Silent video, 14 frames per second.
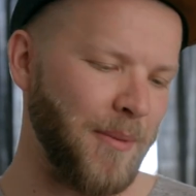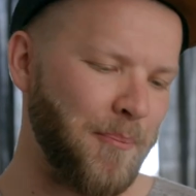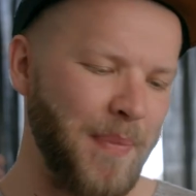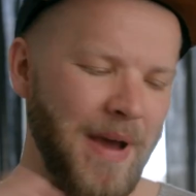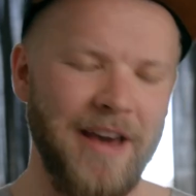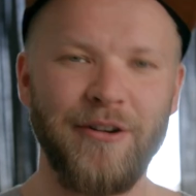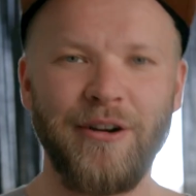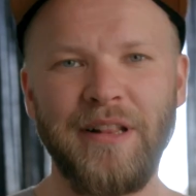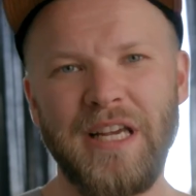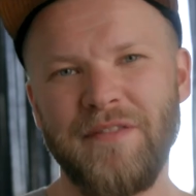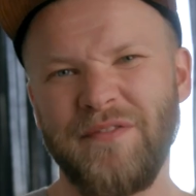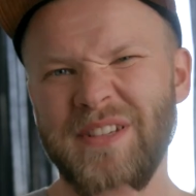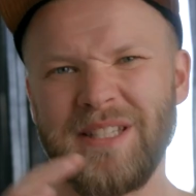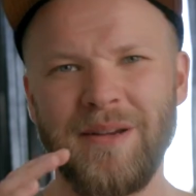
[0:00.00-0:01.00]
the battery
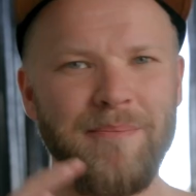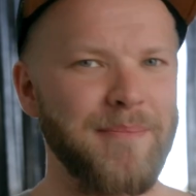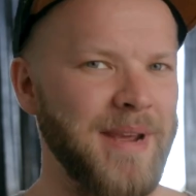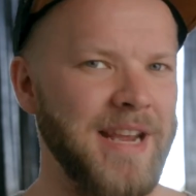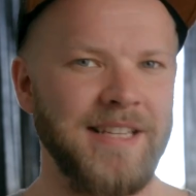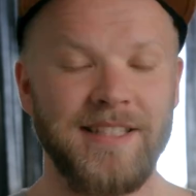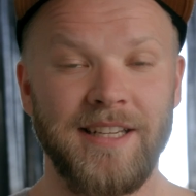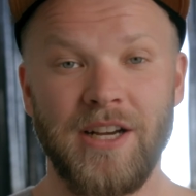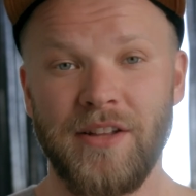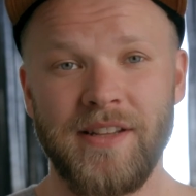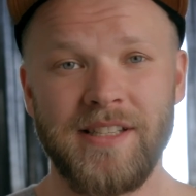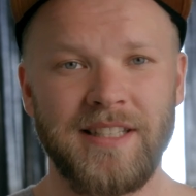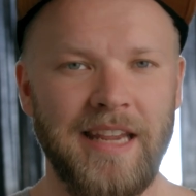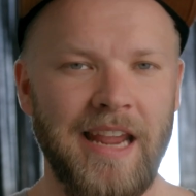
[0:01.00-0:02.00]
life is amazing on
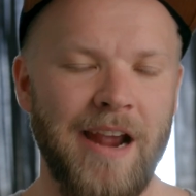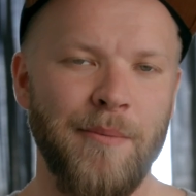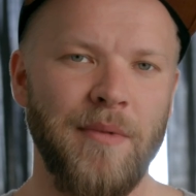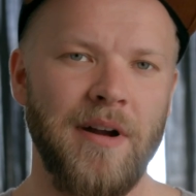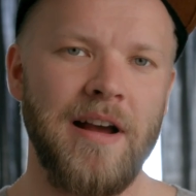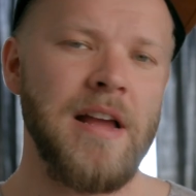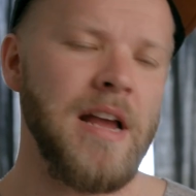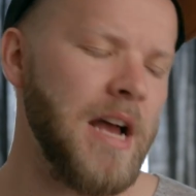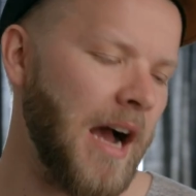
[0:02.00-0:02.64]
this camera.